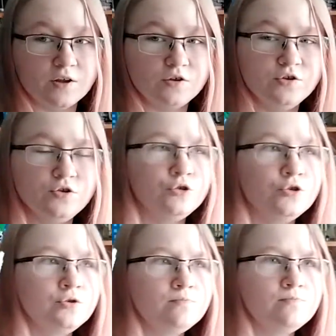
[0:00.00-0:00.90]

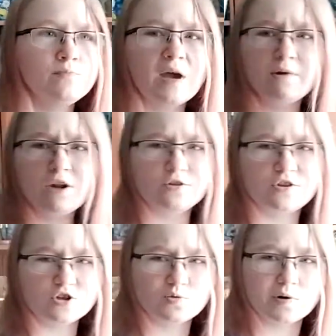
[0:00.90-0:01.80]
Maybe not
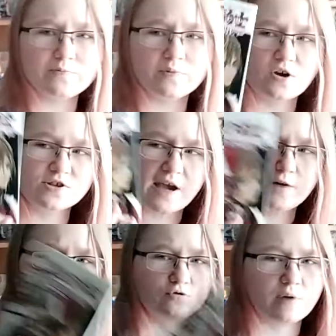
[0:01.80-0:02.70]
this one, because I
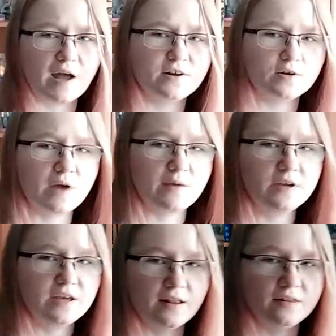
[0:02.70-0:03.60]
would rather maybe
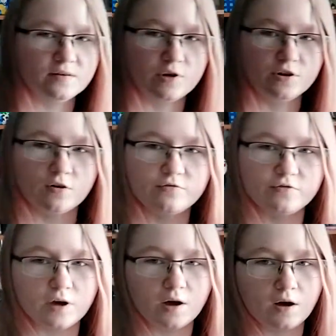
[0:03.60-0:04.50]
get rid of
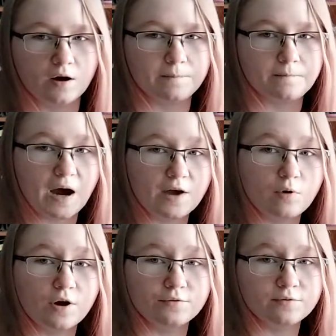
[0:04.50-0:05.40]
my
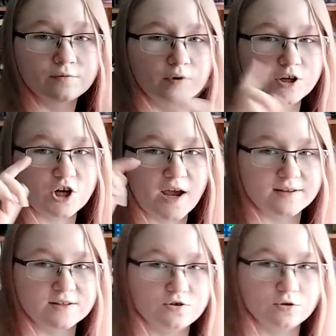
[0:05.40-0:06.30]
one, which
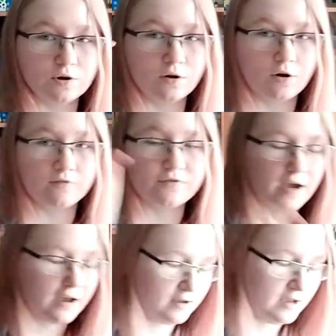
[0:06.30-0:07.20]
has too long of
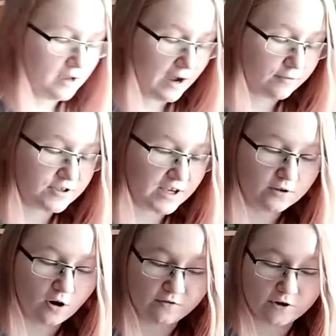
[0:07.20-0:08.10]
the outside
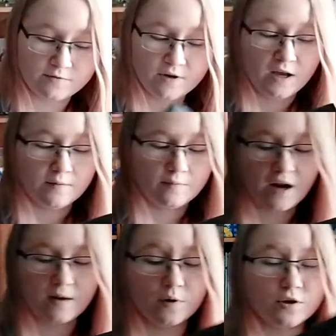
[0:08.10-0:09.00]
cover. But
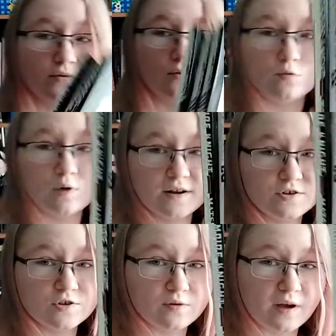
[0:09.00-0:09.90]
I bought 1,
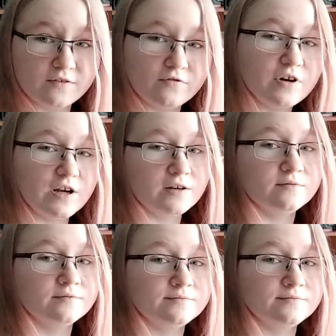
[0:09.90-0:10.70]
2, and 3.